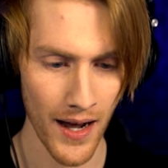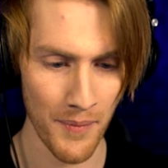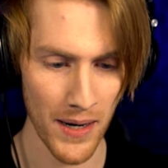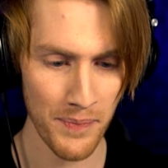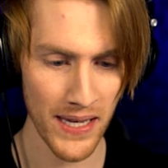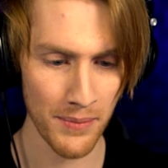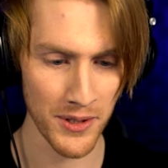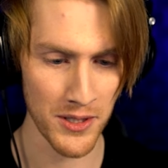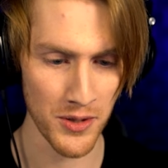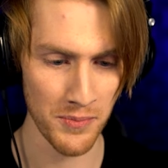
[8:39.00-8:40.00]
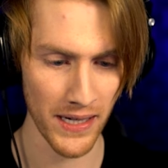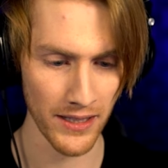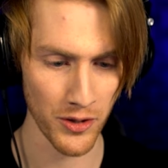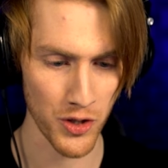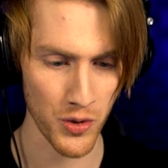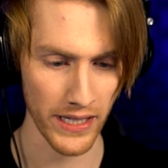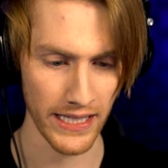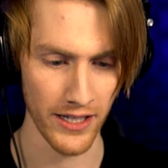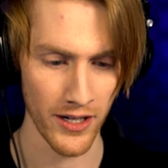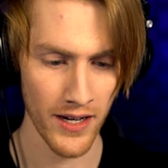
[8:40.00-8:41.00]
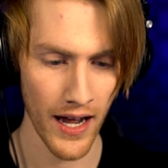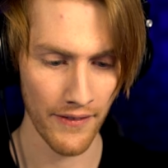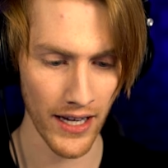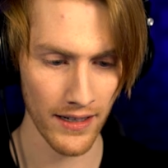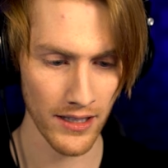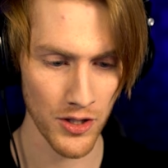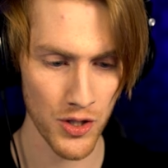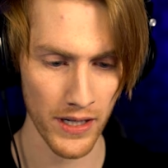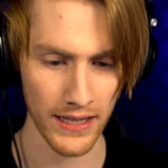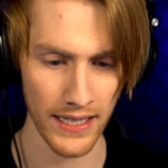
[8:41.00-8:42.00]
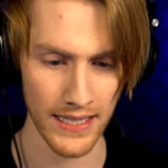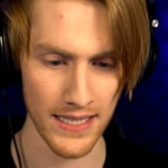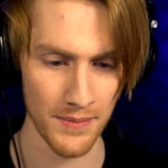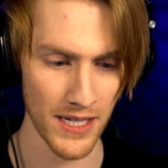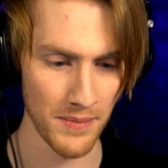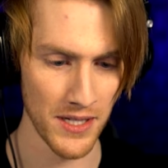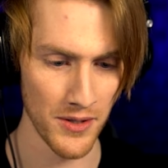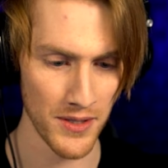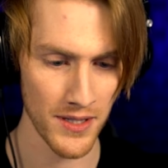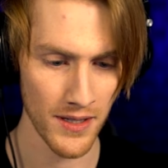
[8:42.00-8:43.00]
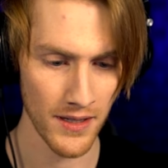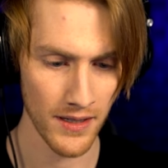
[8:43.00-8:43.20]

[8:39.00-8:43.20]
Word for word: Might be able to do my little trick here. I've got a little trick that I can sometimes do I have use. somebody